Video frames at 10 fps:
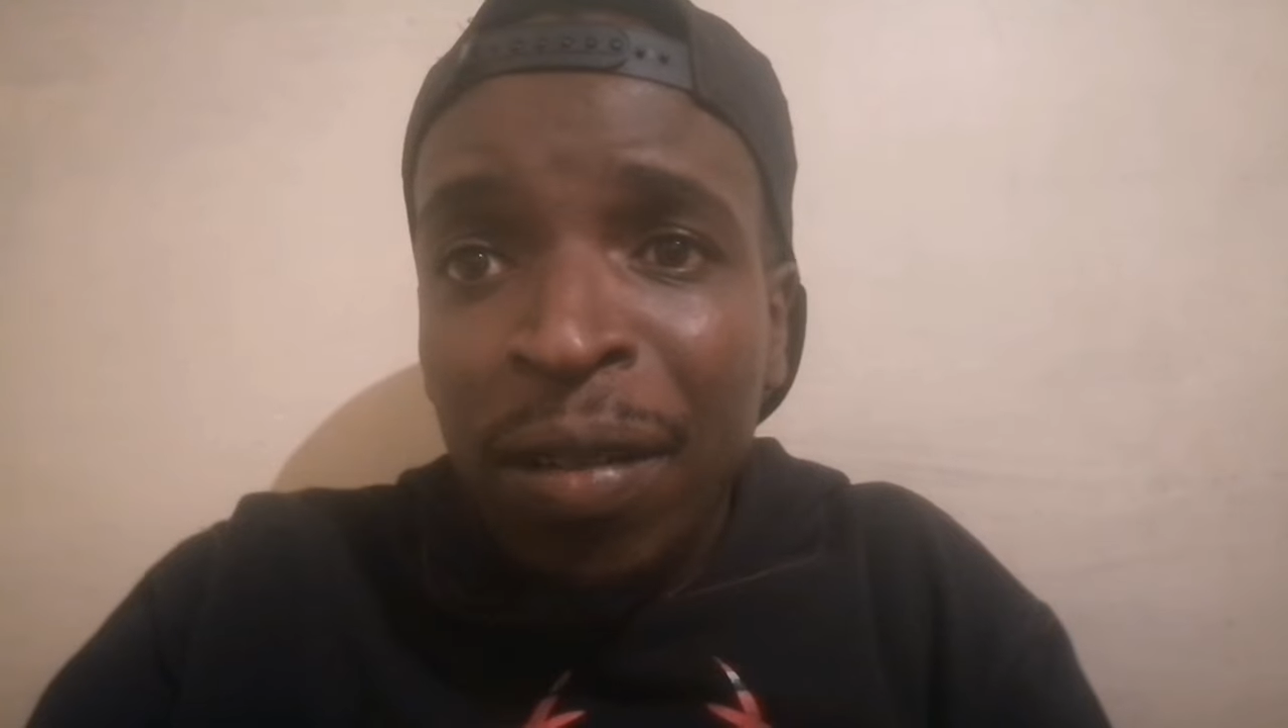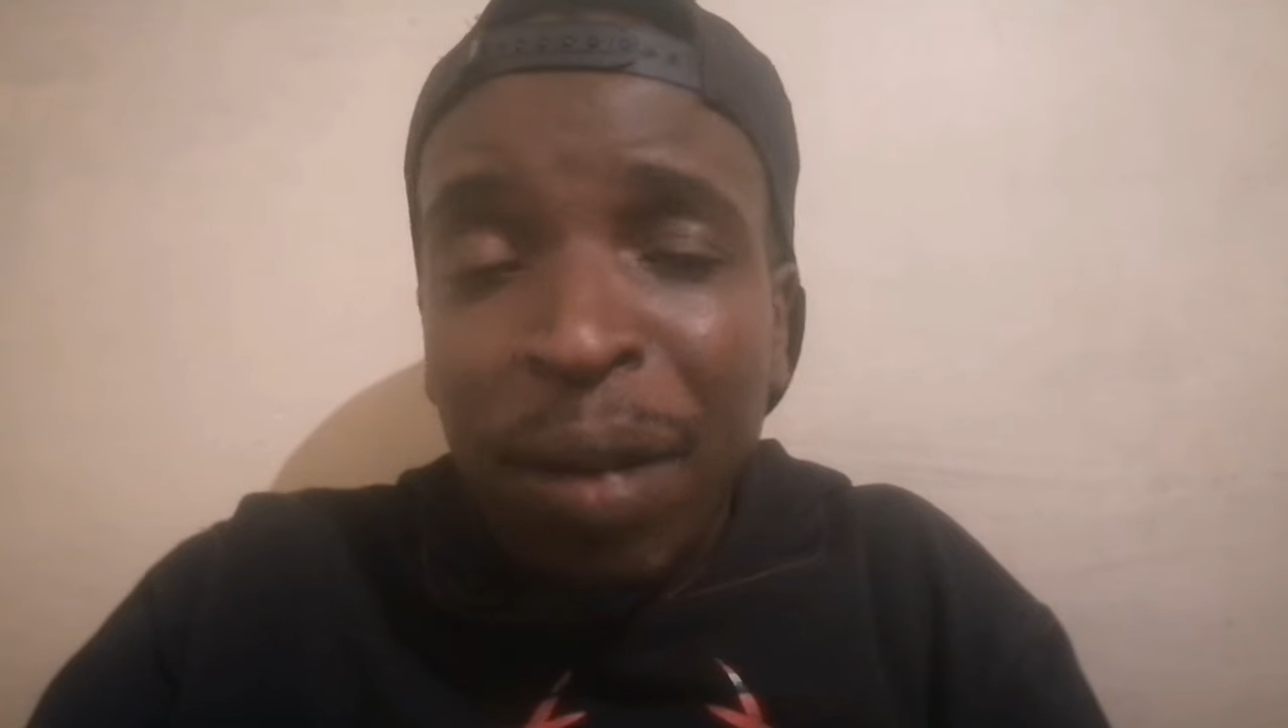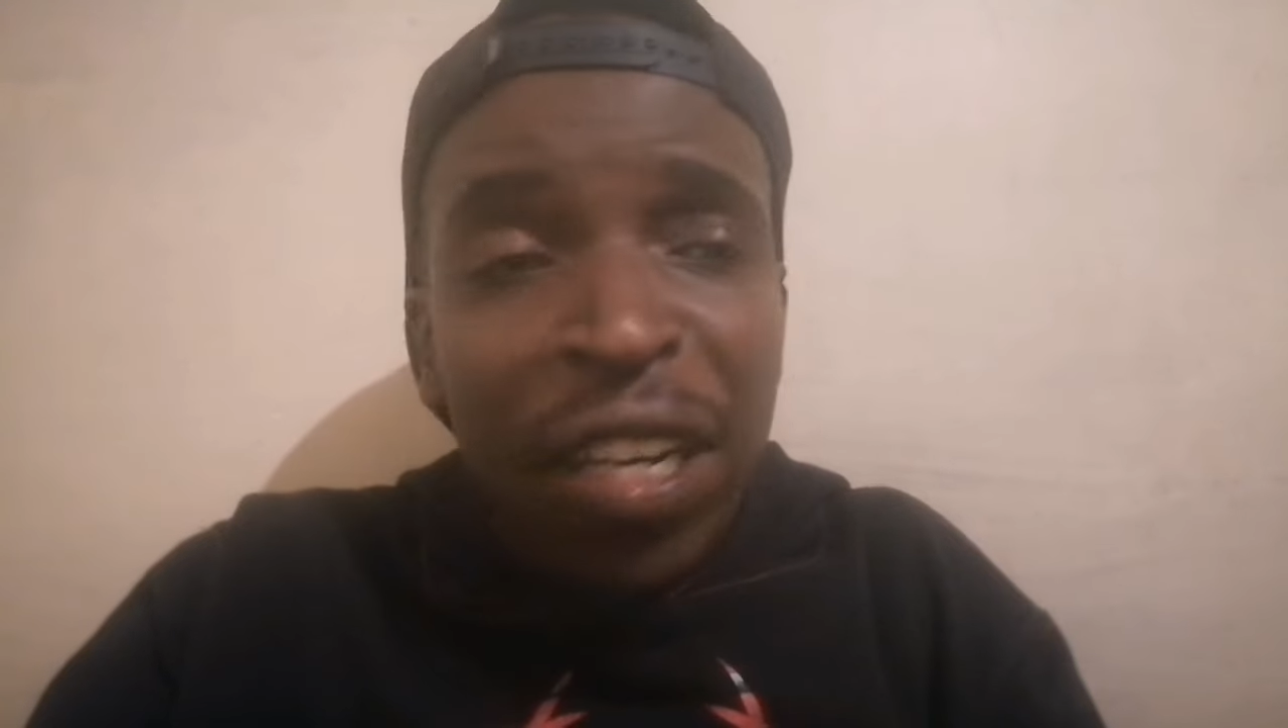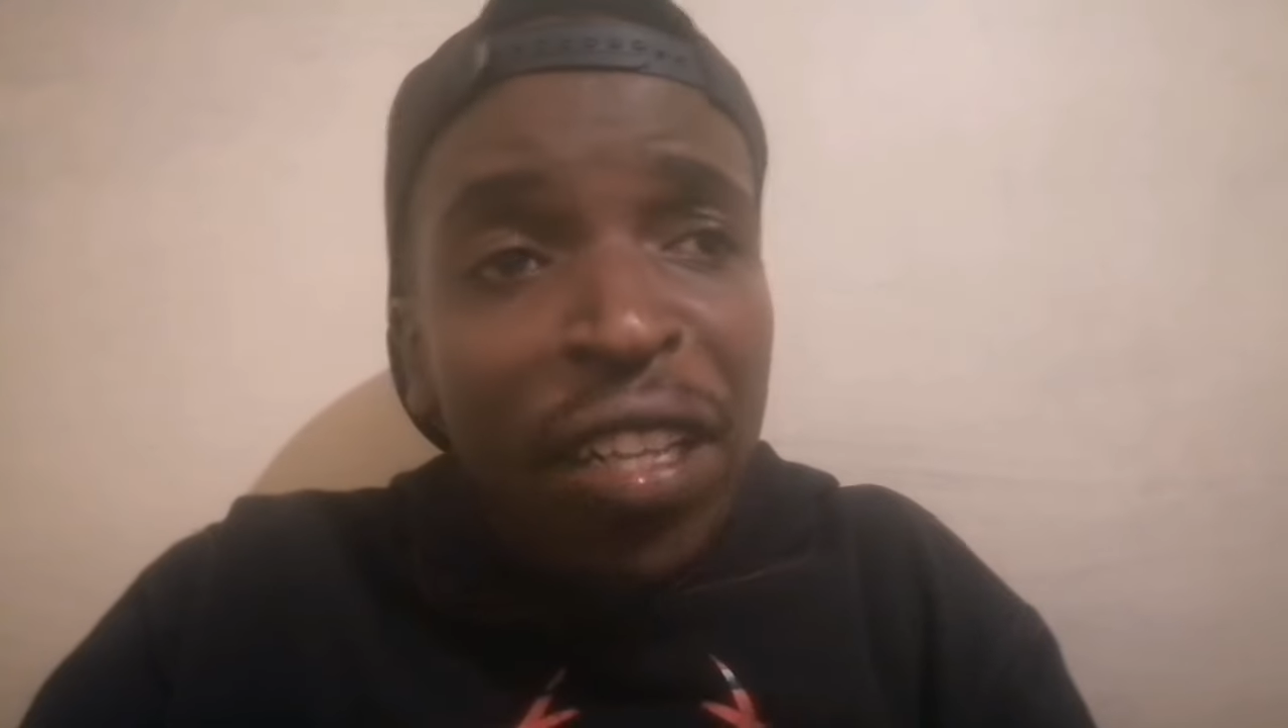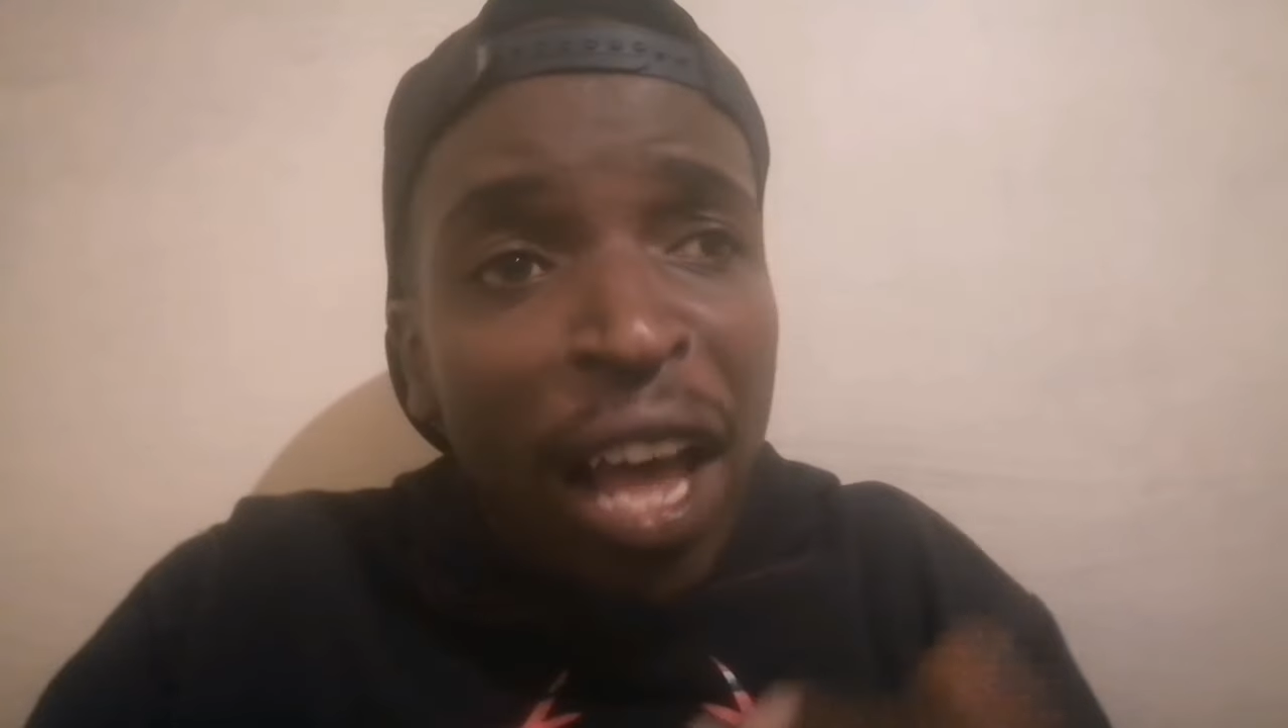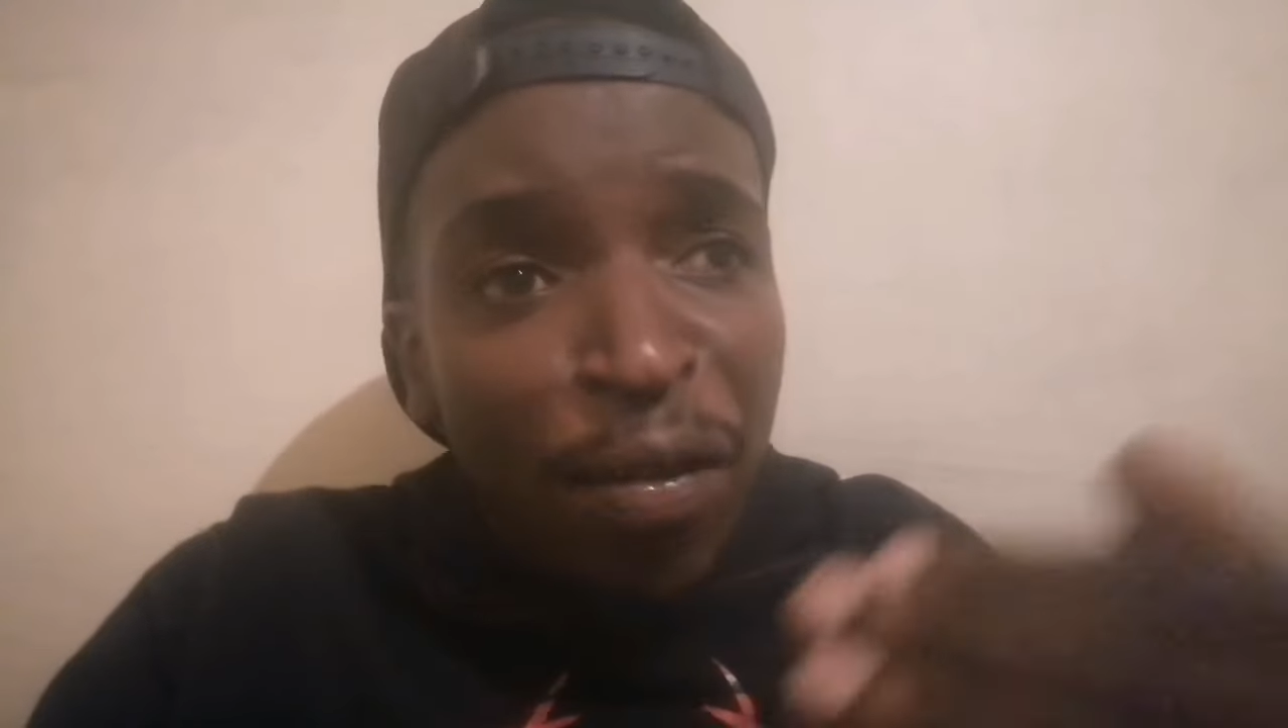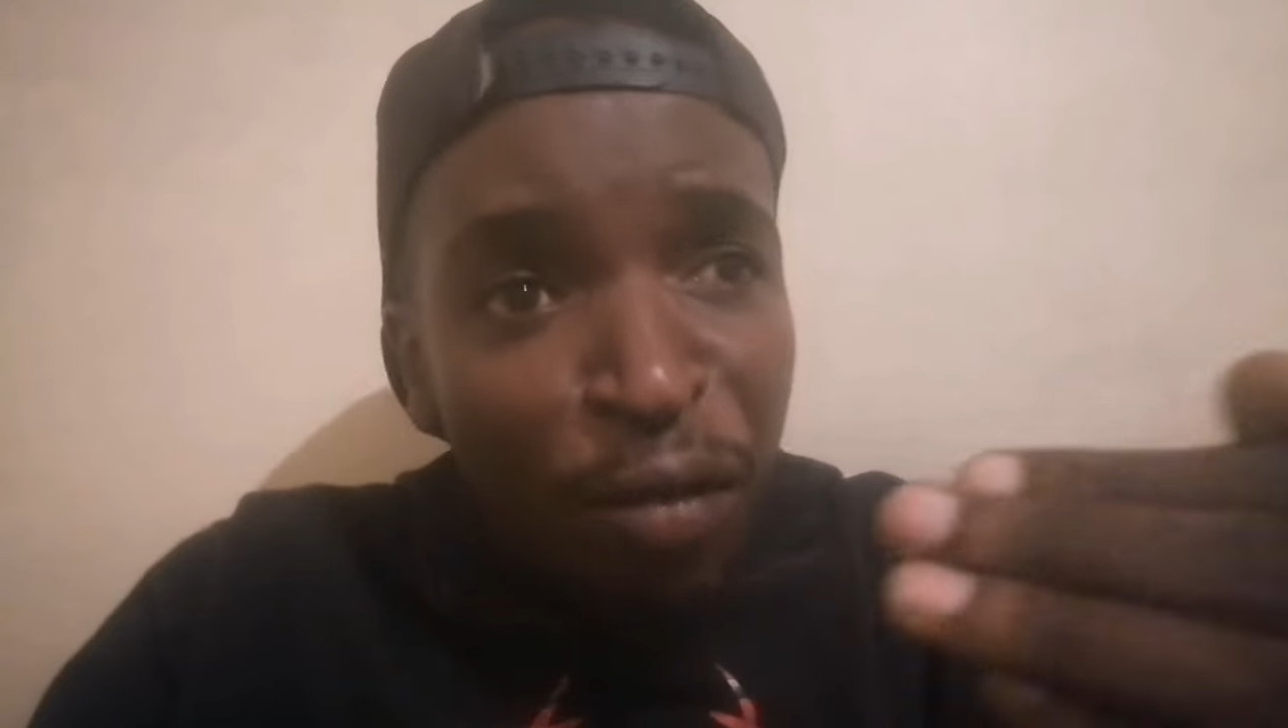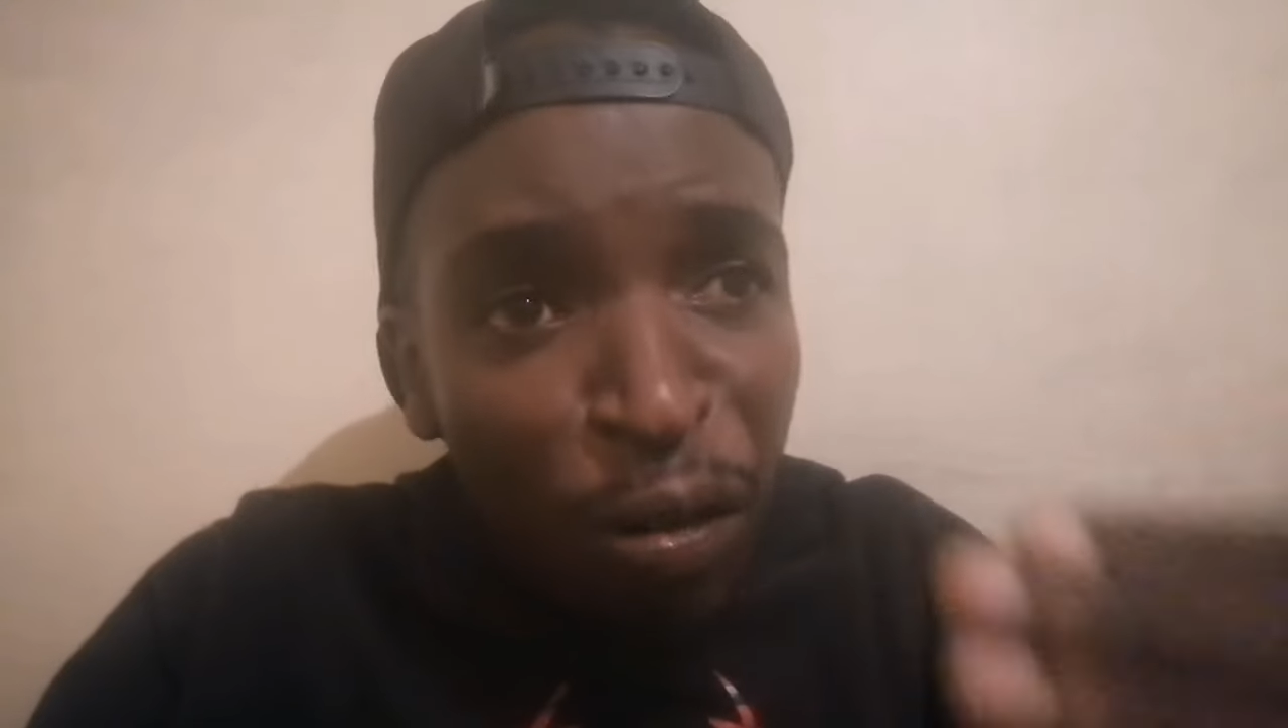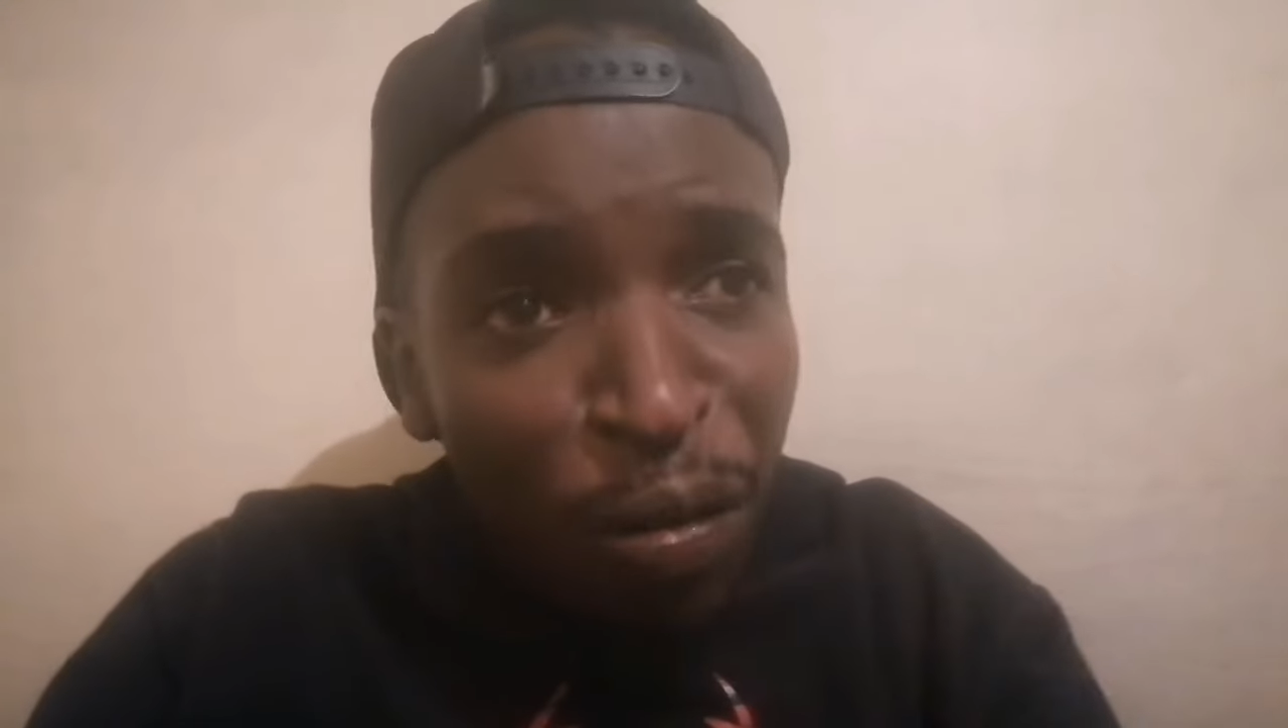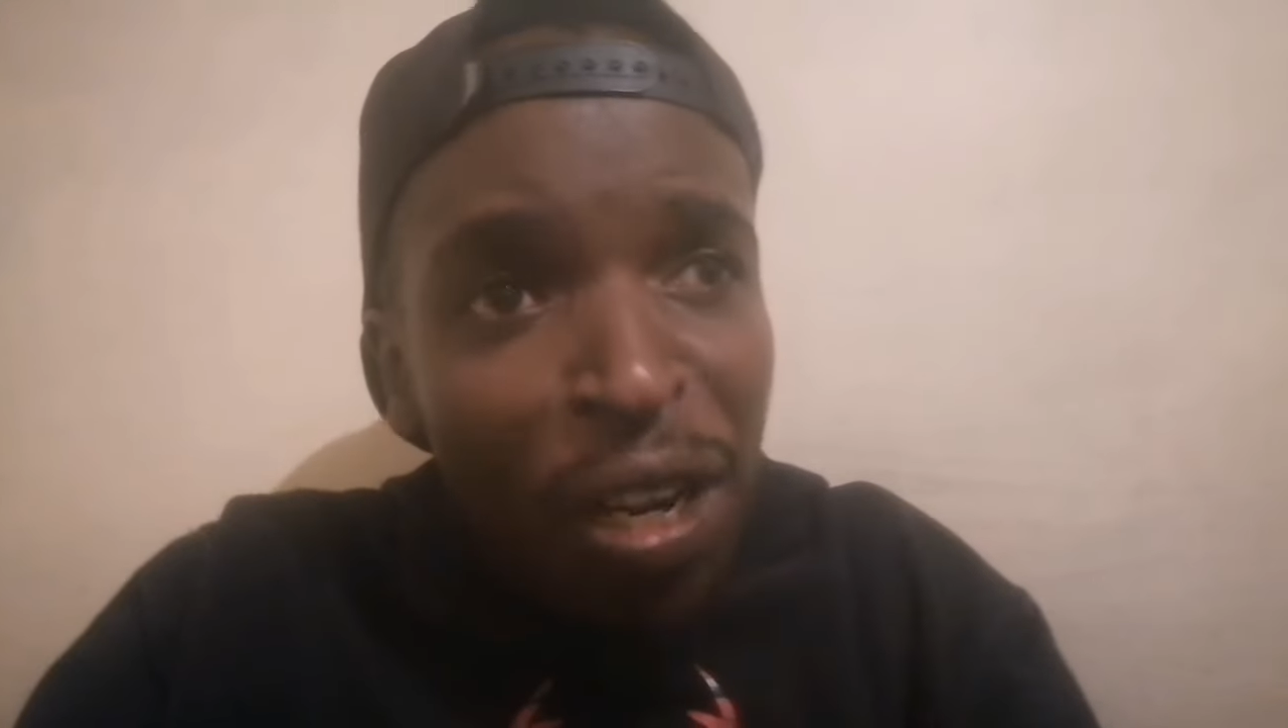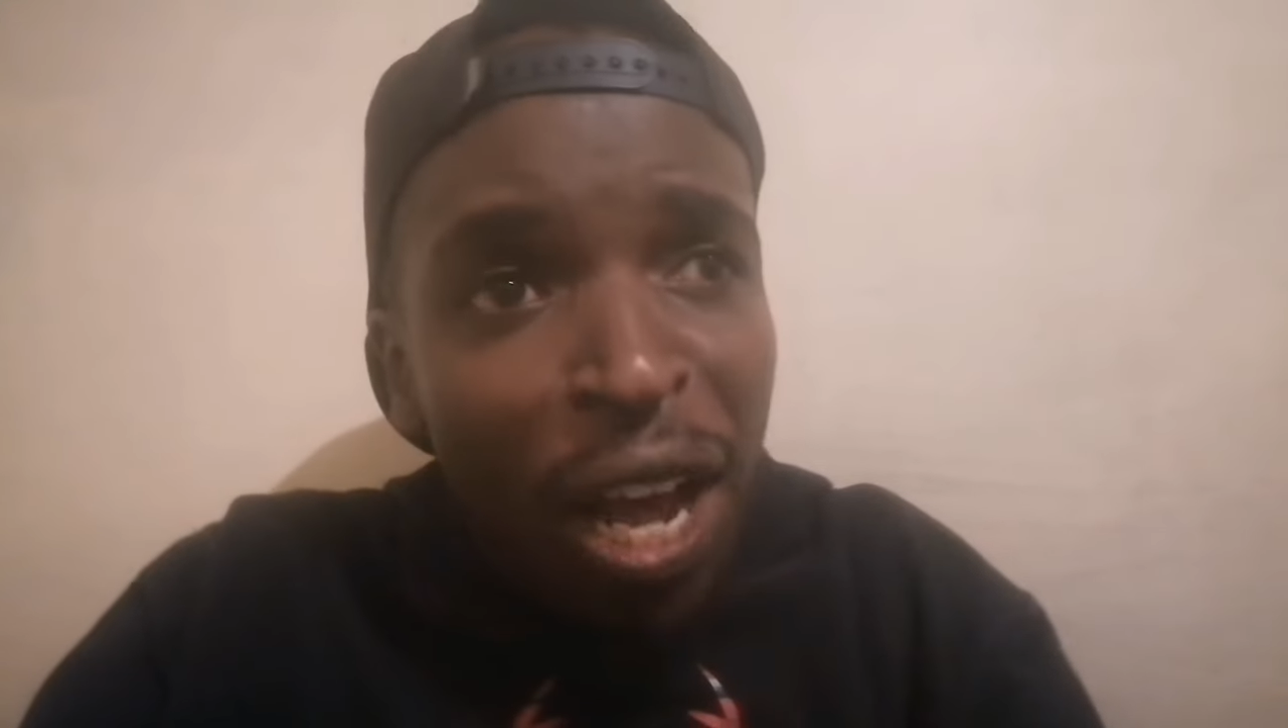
But they have looked